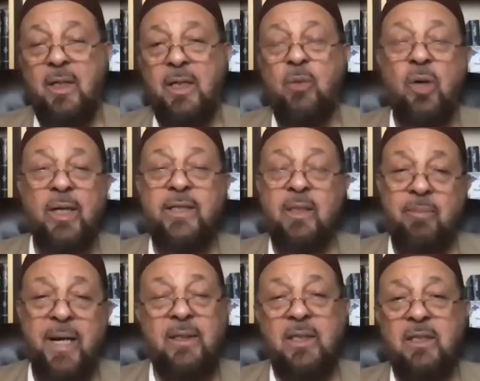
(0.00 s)
he wanted to
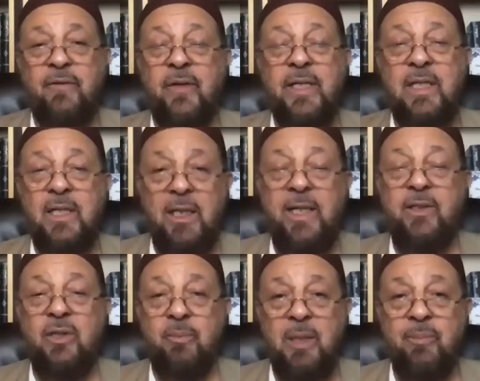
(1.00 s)
make this very clear
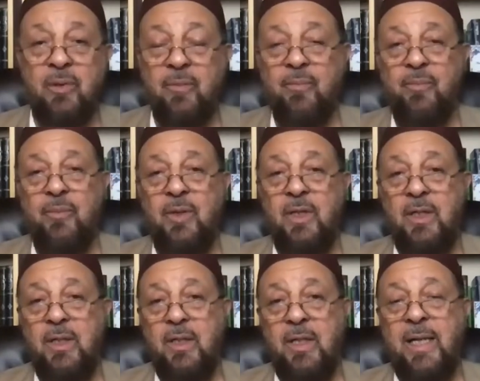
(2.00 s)
to people.
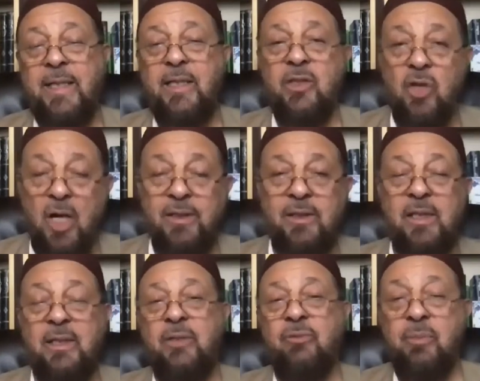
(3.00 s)
And he
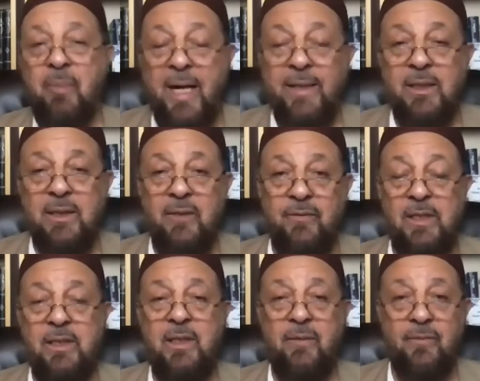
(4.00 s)
constantly reminded of
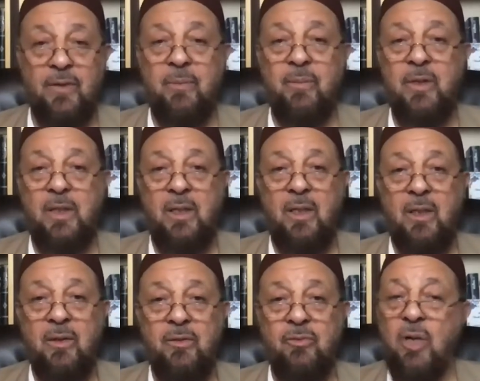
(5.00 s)
this
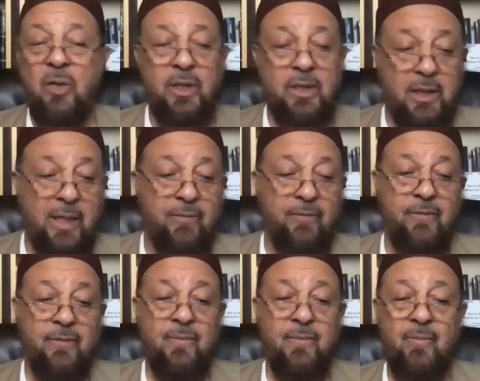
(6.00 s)
throughout his life.
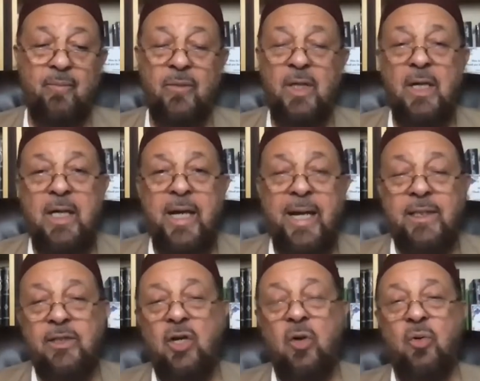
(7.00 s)

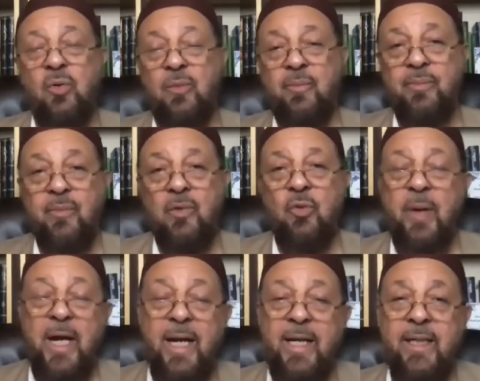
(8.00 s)
And so
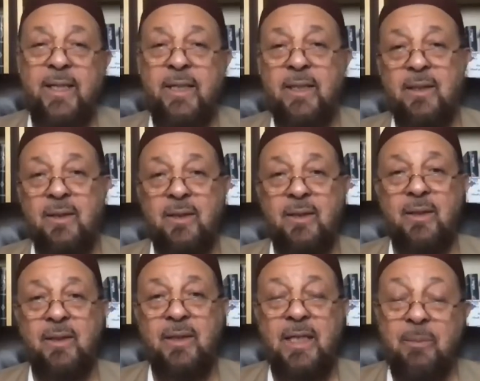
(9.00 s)
Ubay
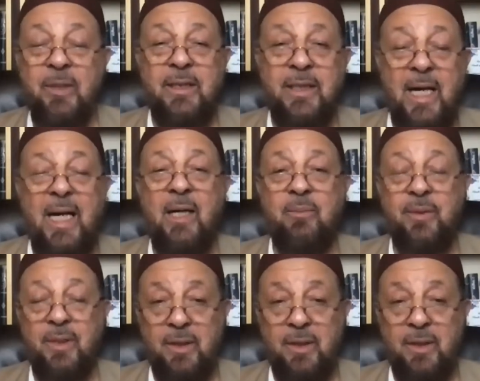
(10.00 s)
ibn Ka'b